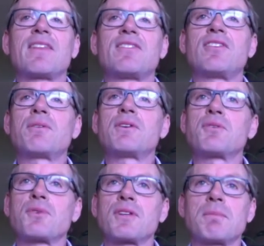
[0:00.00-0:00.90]
The secret
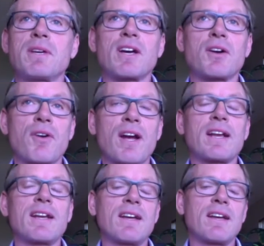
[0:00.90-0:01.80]
to really being a
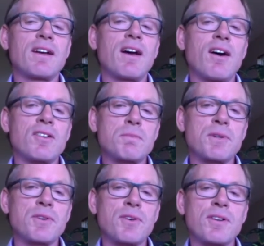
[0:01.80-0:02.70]
great
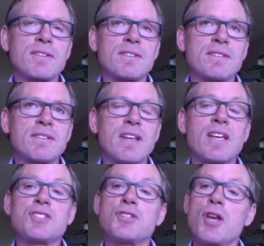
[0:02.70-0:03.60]
entrepreneur
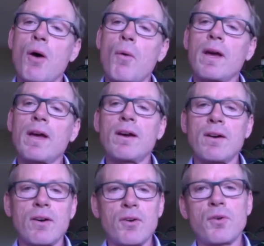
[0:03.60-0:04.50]
is knowing
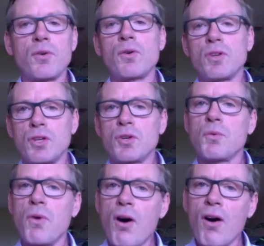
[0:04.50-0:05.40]
who you
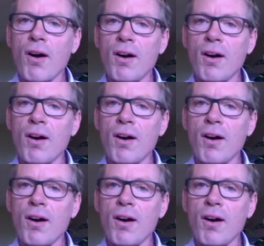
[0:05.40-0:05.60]
are.